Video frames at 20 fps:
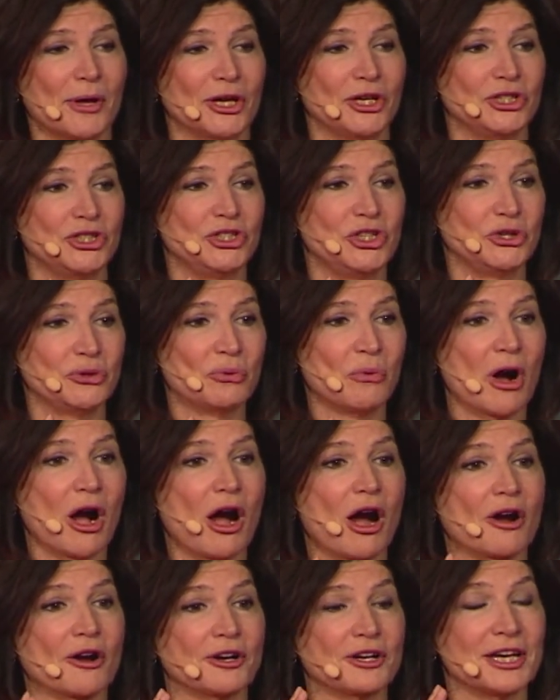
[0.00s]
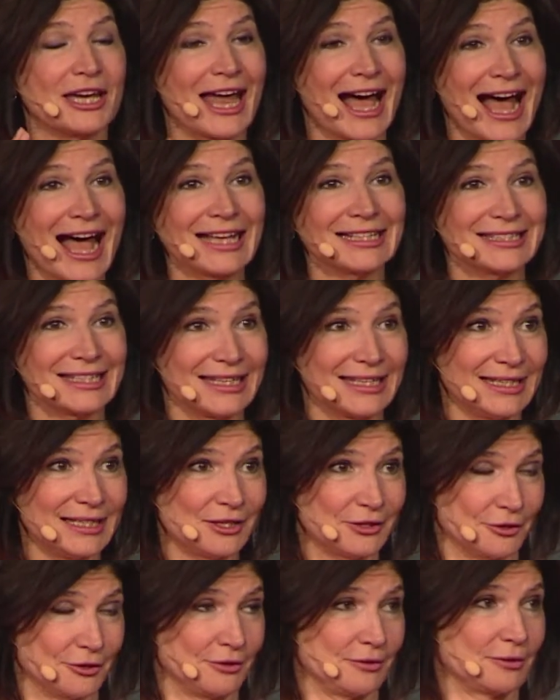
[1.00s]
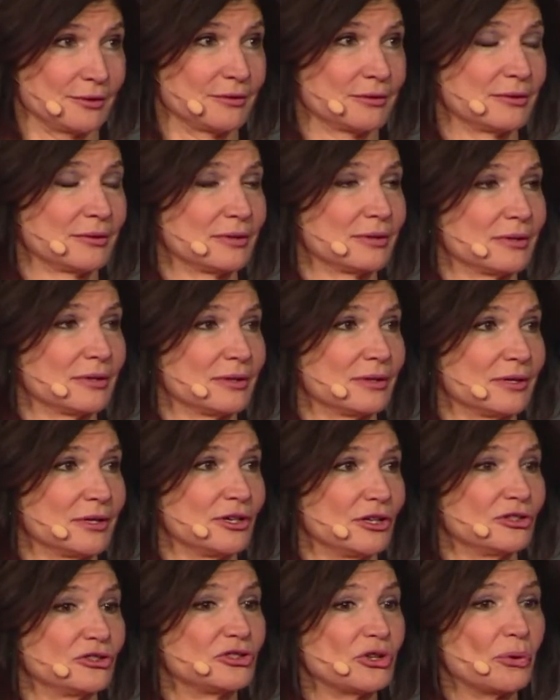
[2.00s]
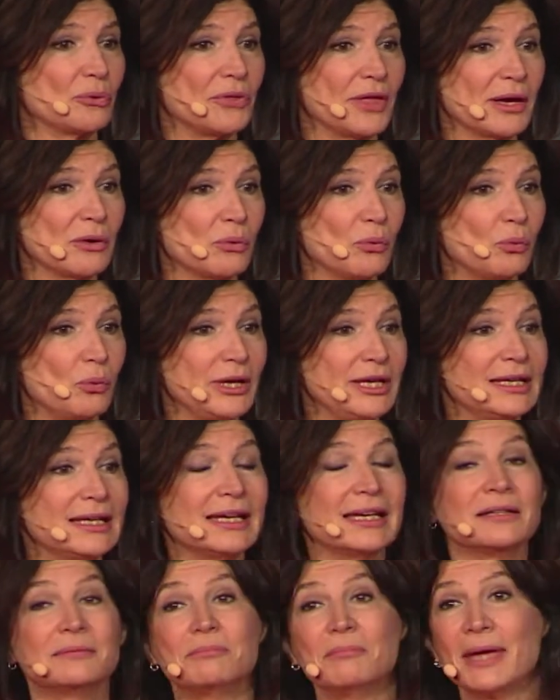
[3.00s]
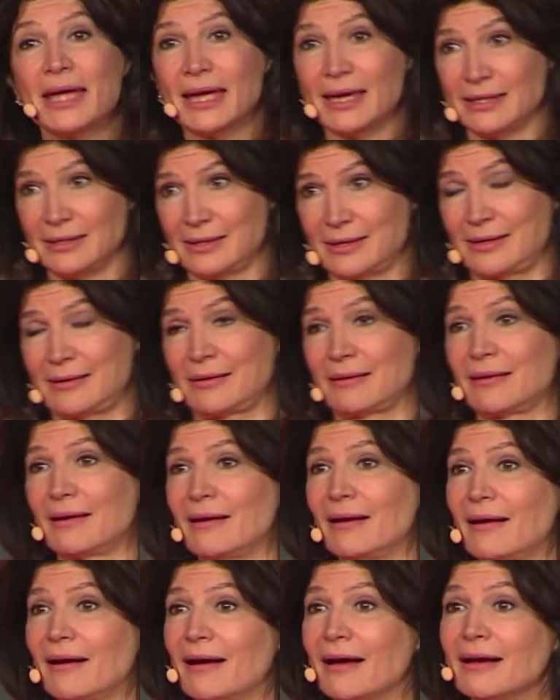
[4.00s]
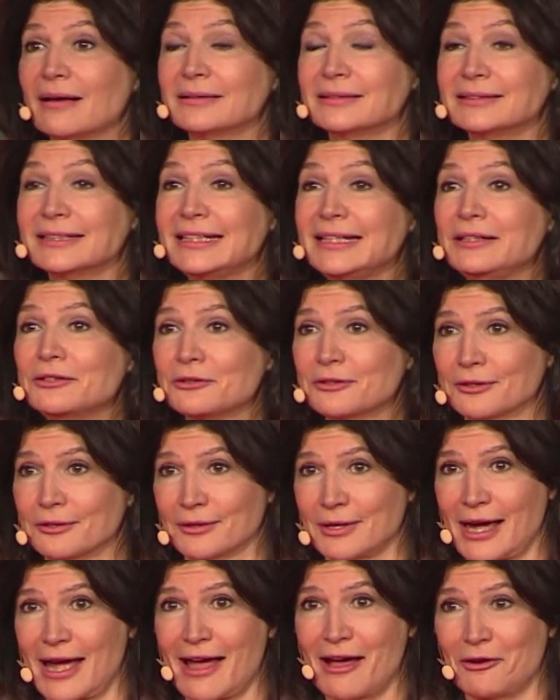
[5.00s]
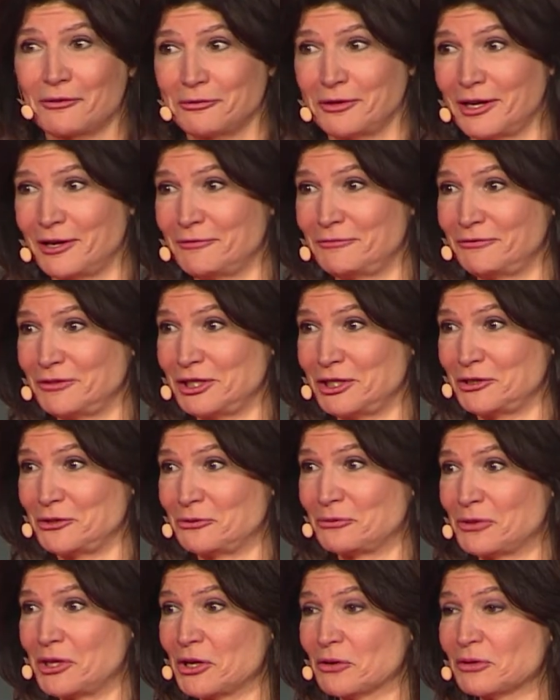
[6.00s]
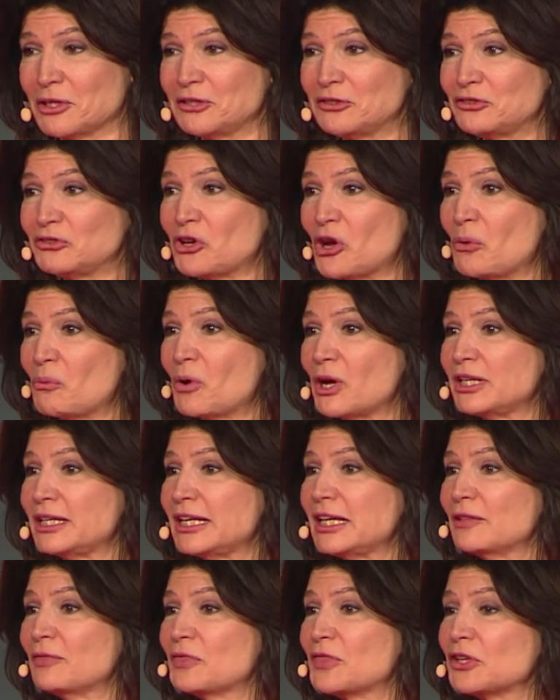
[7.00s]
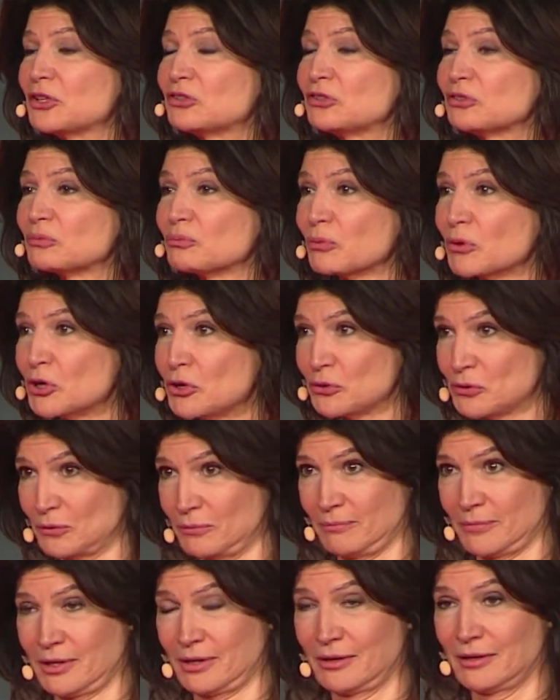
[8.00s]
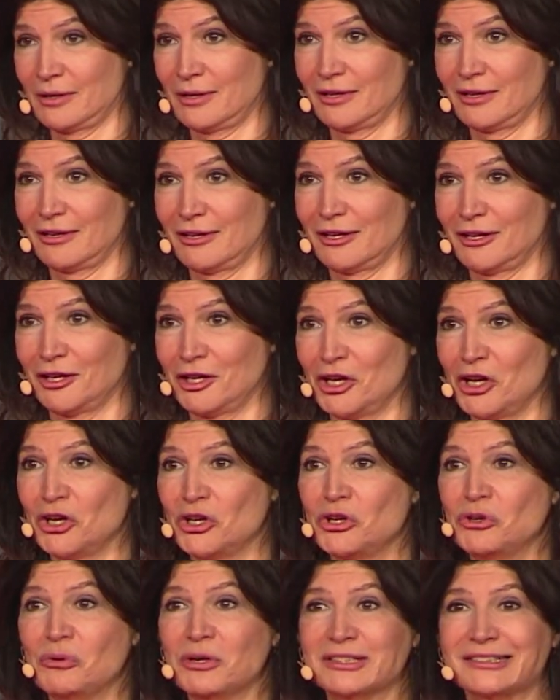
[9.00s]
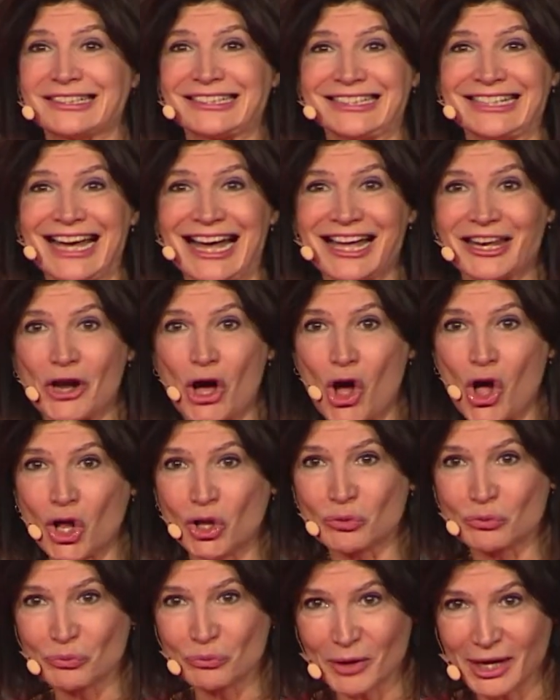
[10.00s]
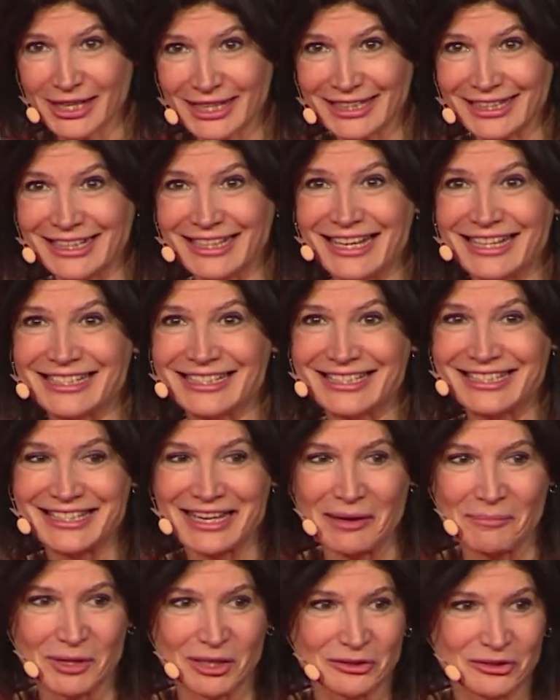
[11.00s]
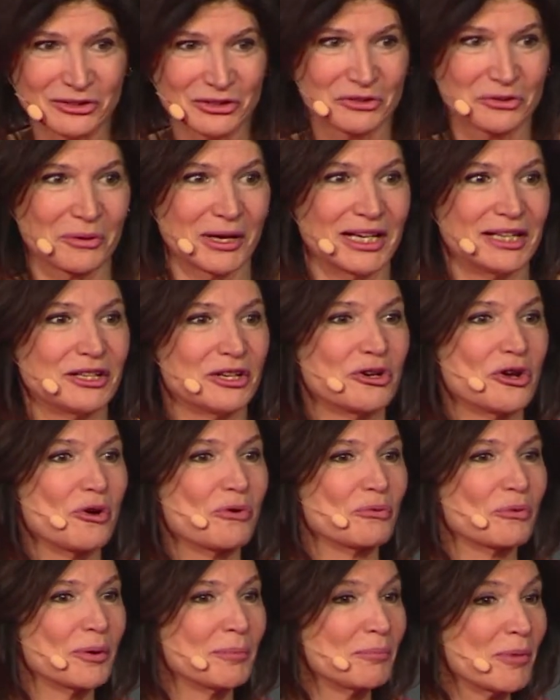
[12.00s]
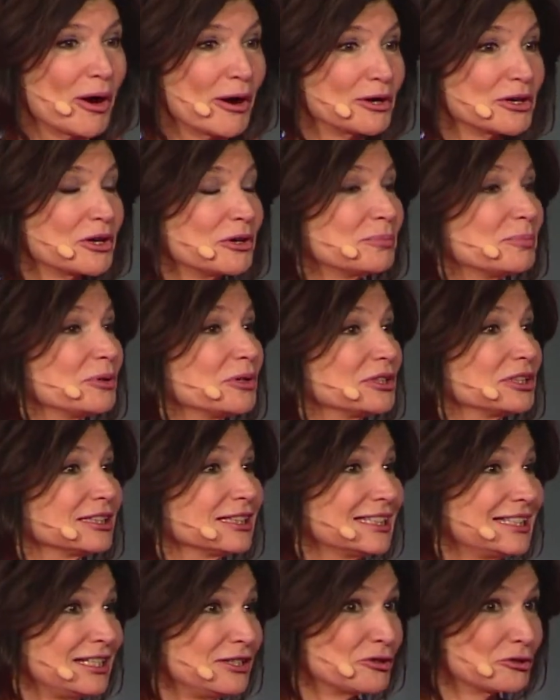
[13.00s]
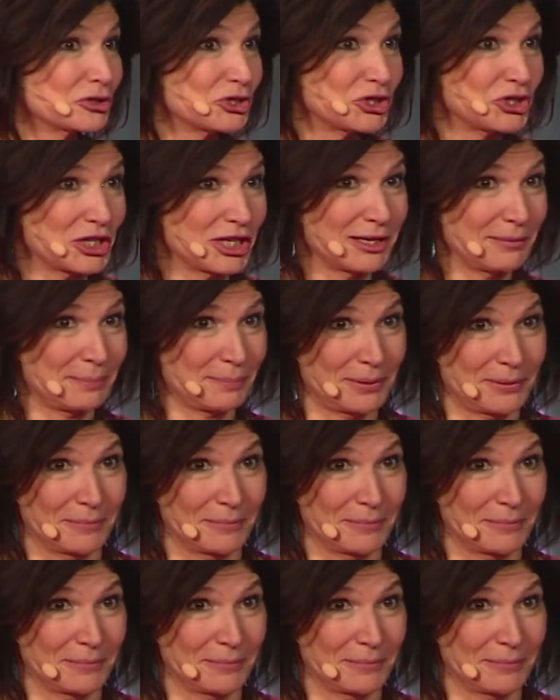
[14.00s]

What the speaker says: You are not here so that we can make a leader out of you. There is no one in this room who has not already demonstrated remarkable leadership.